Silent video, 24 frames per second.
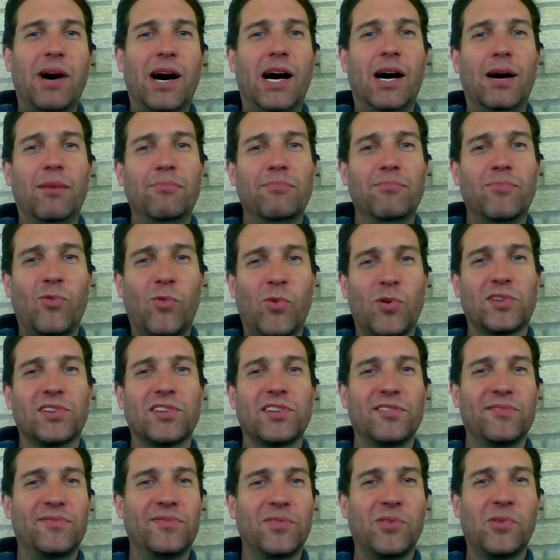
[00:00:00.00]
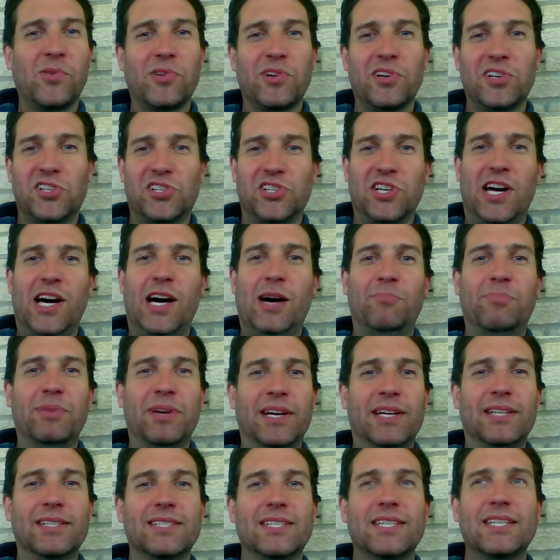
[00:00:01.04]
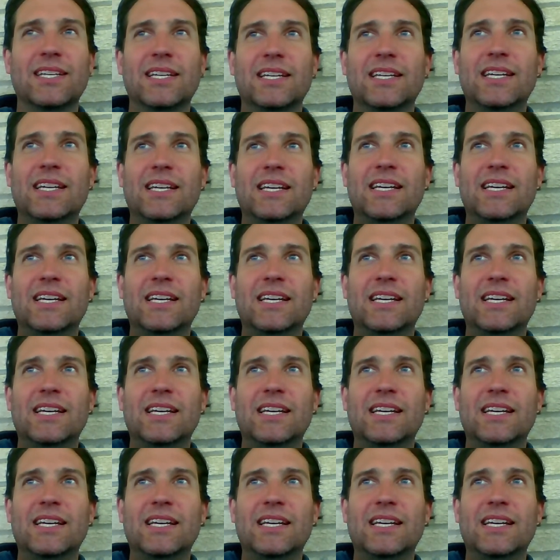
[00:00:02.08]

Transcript: mom worked in a florist shop, and